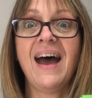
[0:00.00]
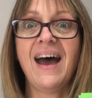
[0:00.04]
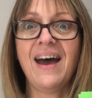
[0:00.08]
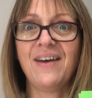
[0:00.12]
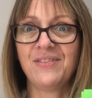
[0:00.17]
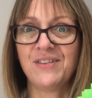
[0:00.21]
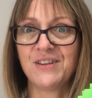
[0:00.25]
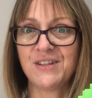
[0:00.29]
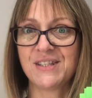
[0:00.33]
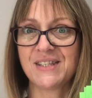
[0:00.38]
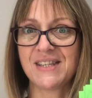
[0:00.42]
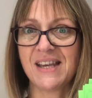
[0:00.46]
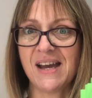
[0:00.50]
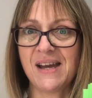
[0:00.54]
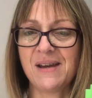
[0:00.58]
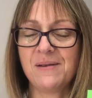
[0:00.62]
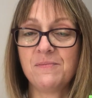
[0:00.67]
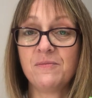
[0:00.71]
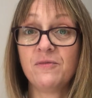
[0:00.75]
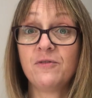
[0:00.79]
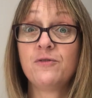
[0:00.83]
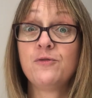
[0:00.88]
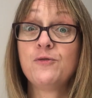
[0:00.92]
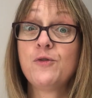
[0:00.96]
And the
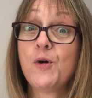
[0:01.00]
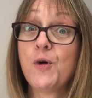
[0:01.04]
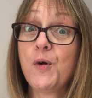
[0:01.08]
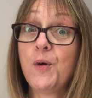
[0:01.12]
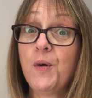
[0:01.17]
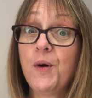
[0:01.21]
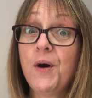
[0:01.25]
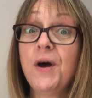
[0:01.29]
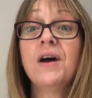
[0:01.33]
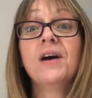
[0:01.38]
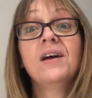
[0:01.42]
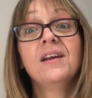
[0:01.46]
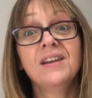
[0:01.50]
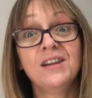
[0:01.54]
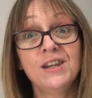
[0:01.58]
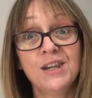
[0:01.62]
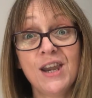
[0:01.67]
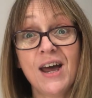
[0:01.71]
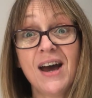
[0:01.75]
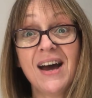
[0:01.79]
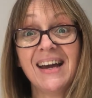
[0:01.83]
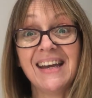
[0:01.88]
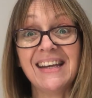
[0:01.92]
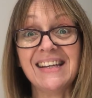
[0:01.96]
same for
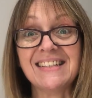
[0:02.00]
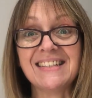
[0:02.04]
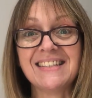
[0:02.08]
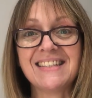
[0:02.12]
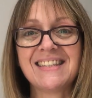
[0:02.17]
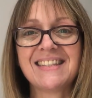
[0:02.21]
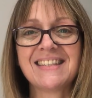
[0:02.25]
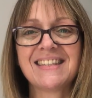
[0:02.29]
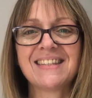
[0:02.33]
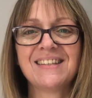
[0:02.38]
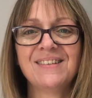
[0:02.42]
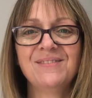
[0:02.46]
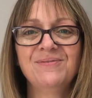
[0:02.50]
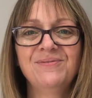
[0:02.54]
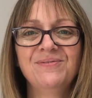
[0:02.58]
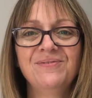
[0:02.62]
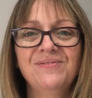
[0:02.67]
nice.